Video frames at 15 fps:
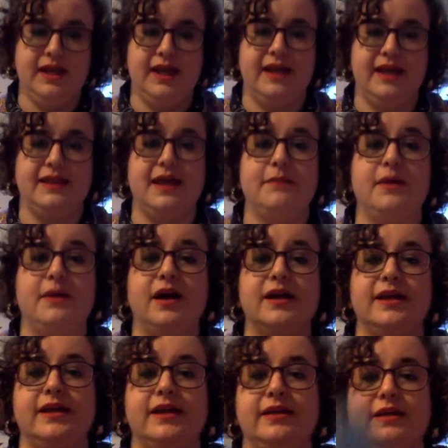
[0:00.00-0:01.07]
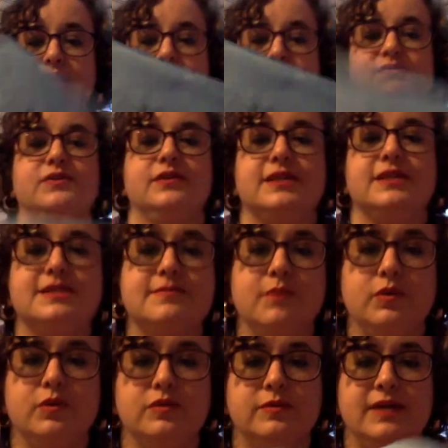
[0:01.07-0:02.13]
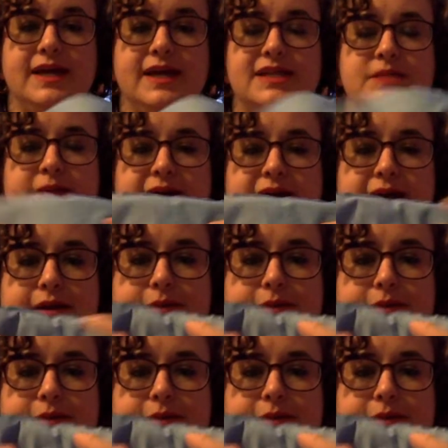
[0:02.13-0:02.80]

And that pocket is for this moldable ice pack.